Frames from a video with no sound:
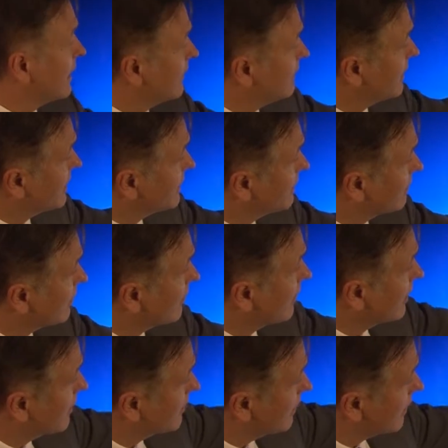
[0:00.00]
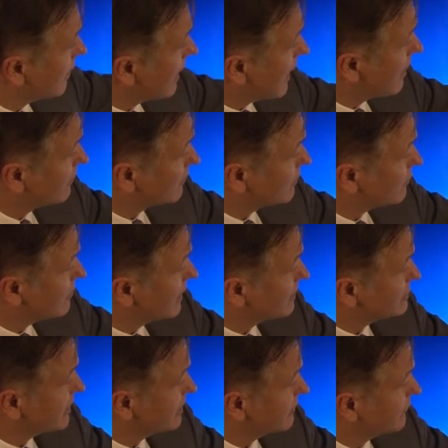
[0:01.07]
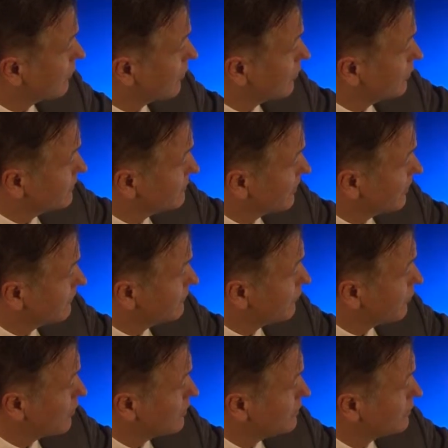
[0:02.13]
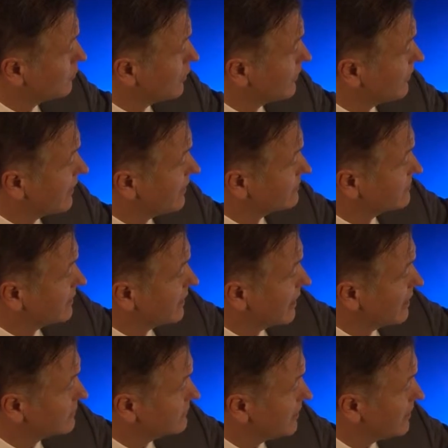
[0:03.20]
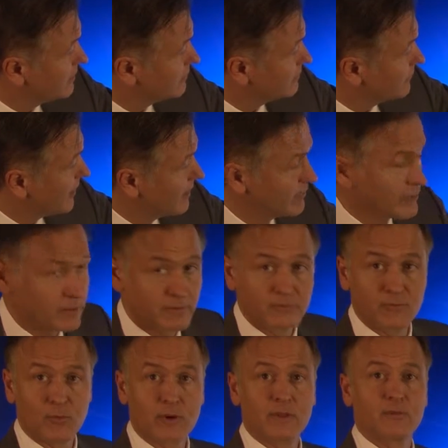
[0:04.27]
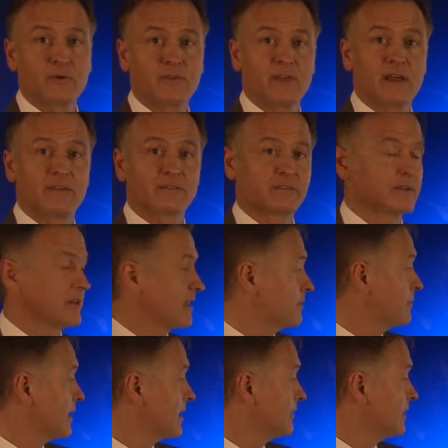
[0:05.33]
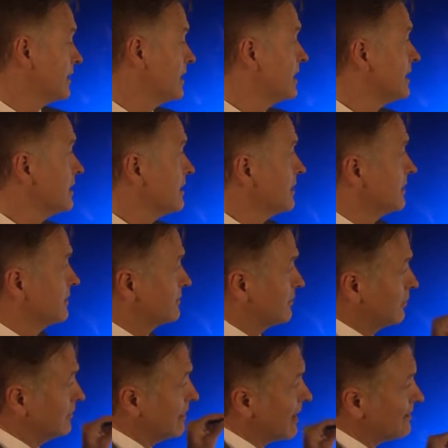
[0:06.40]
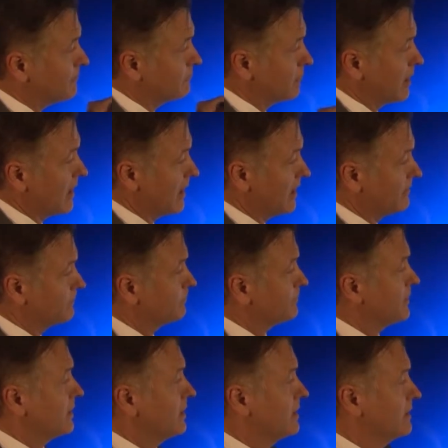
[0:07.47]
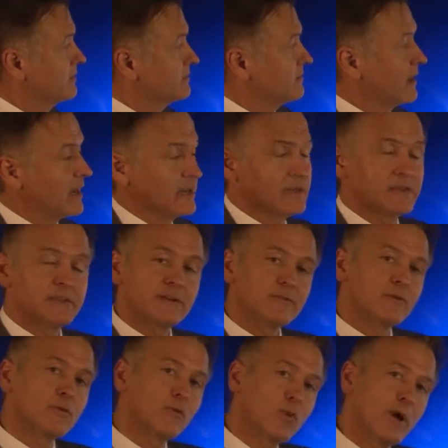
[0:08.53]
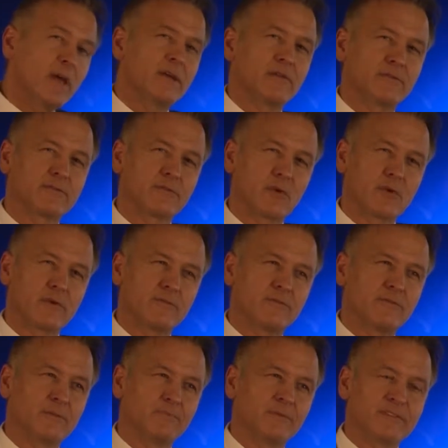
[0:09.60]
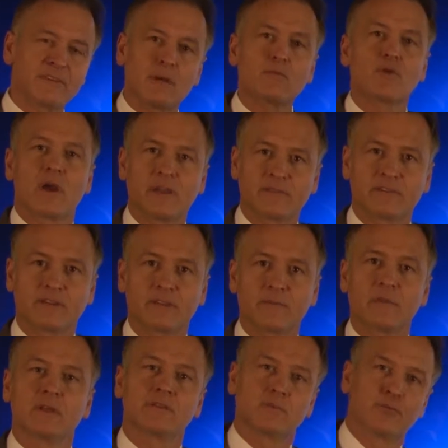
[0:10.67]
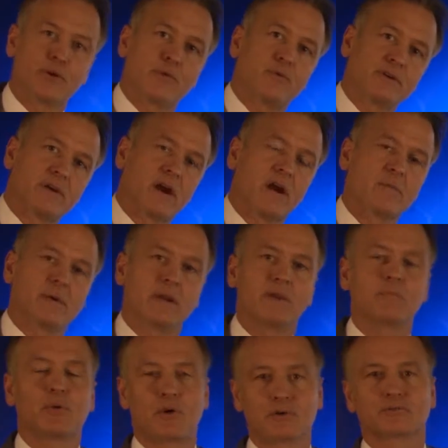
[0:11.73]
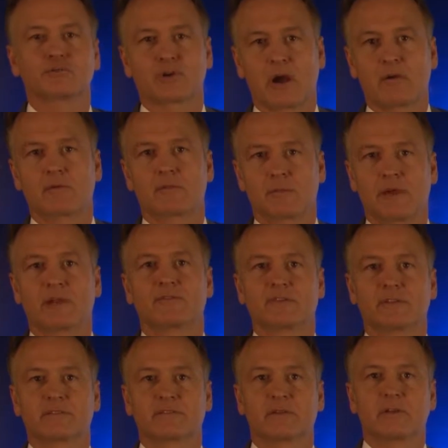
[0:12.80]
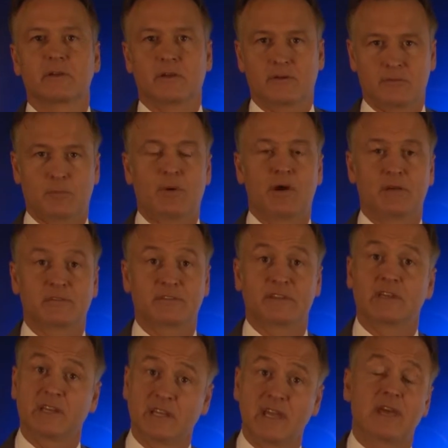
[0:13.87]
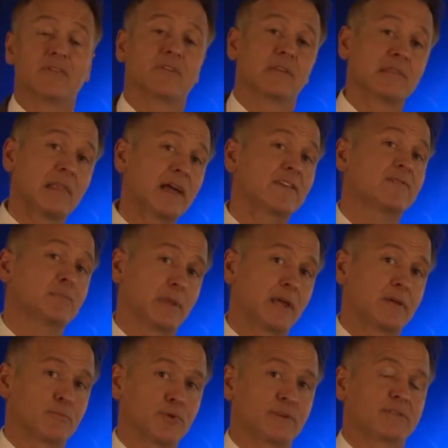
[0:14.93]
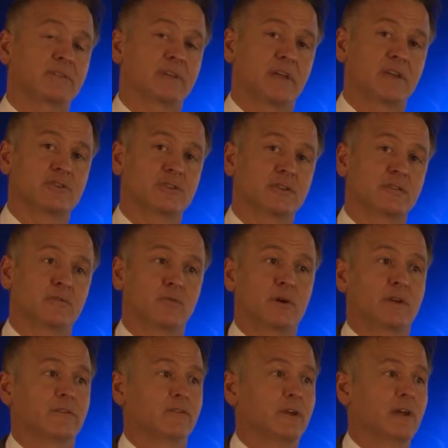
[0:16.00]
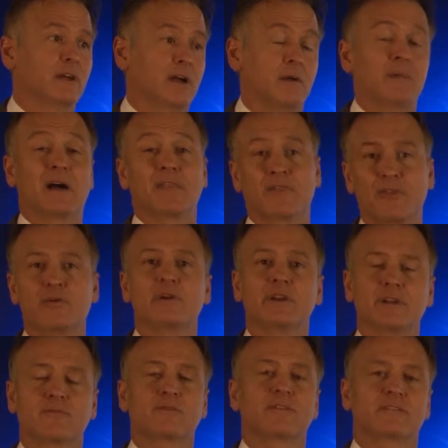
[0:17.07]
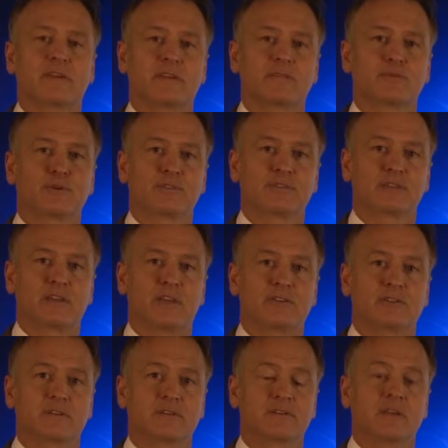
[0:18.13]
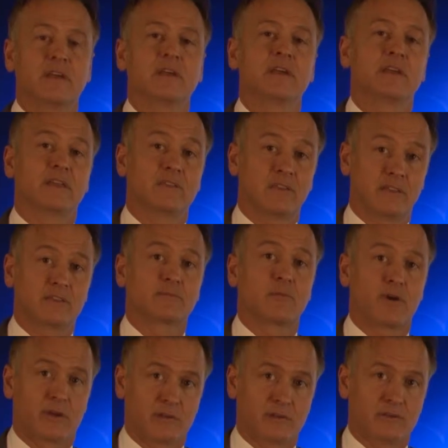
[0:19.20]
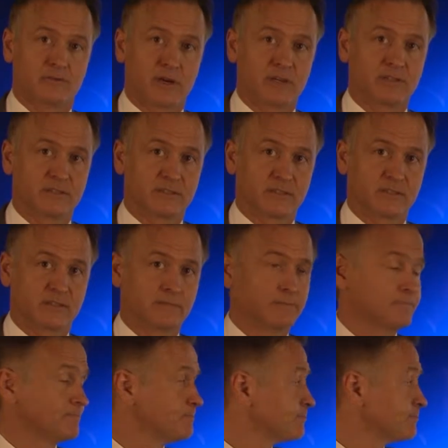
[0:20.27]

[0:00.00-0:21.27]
And then here, out at her age 84, we still have $401,000 in cash value and $543,000 in death benefit. So Life Plan is a different way of sort of summarizing the pre-retirement and post-retirement benefits of the policy. And again, the Life Plan presentation is one of about 30 different sales presentations in the InsMark illustration system.